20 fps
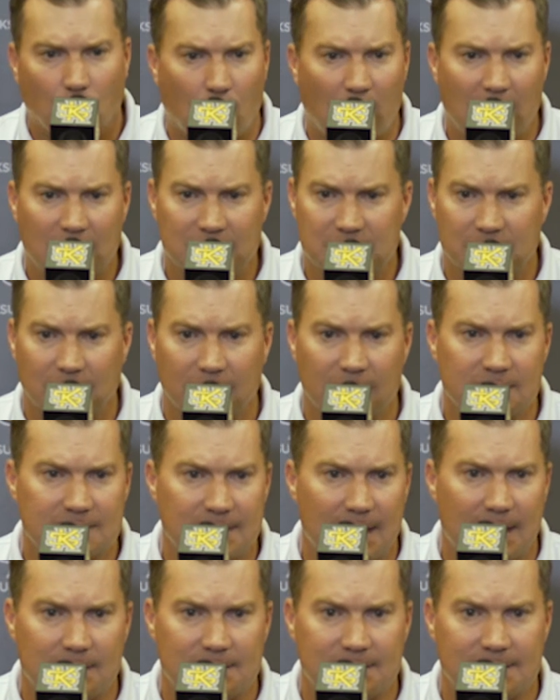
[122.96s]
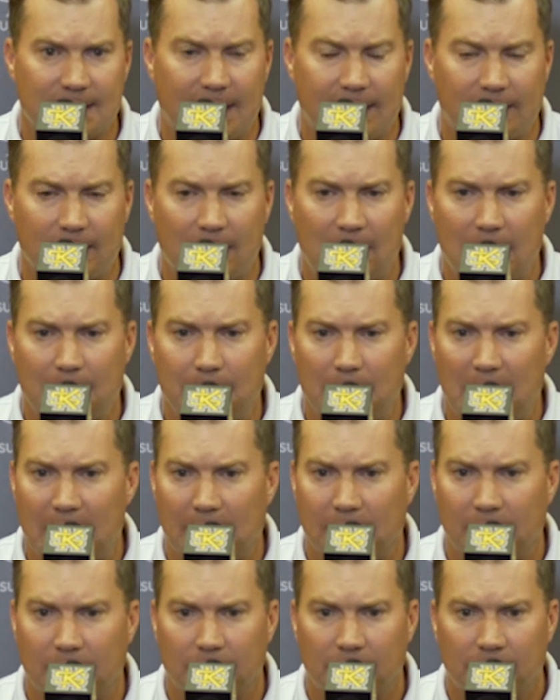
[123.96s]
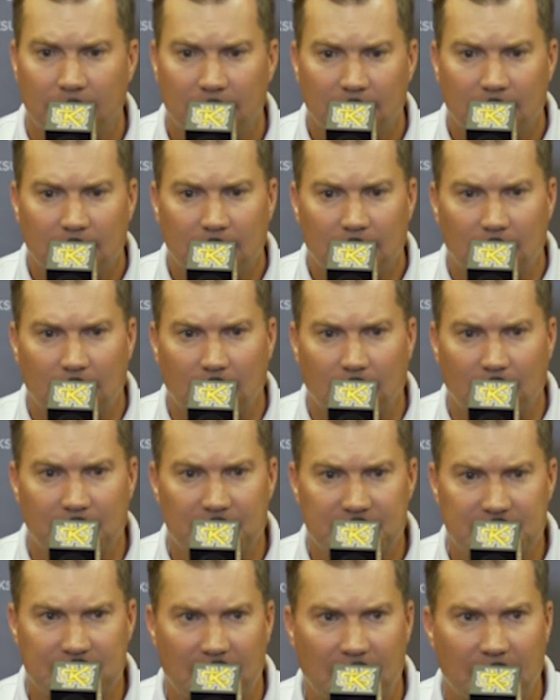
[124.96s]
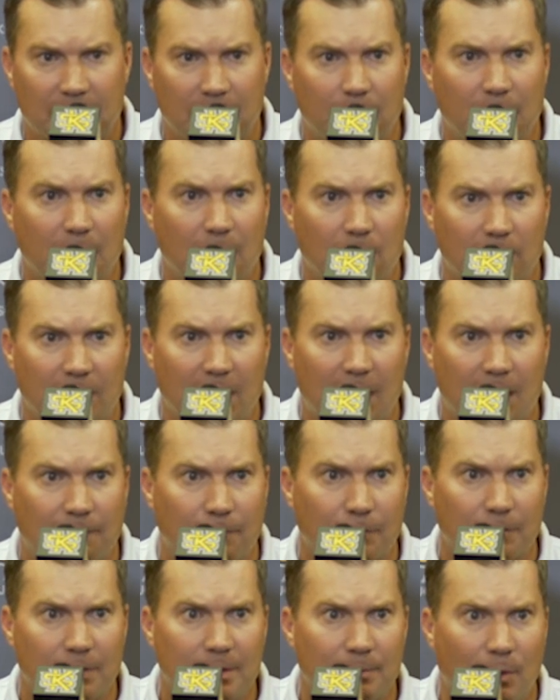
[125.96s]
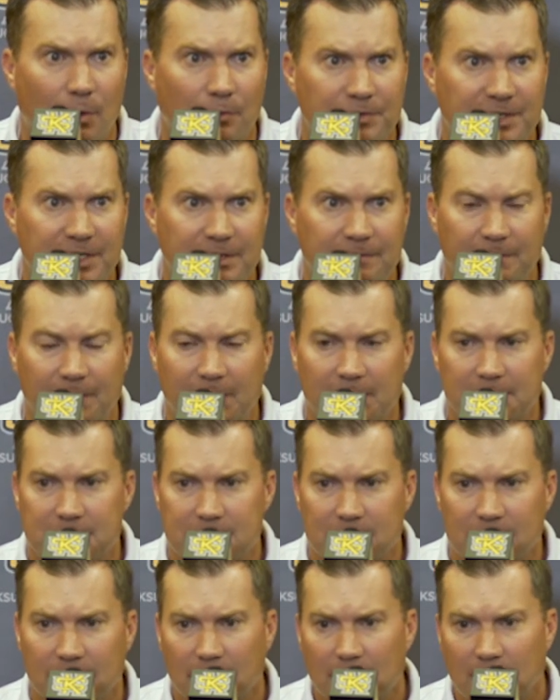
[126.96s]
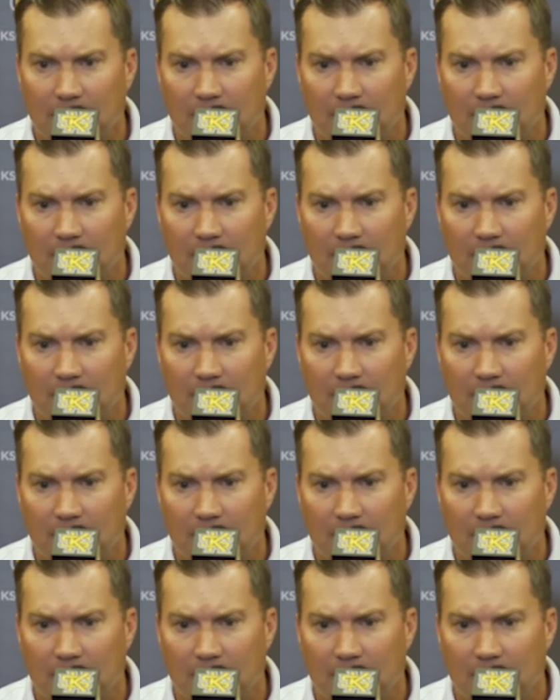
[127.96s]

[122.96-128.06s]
watch list outside linebacker. That's kind of the bell cow for them on defense.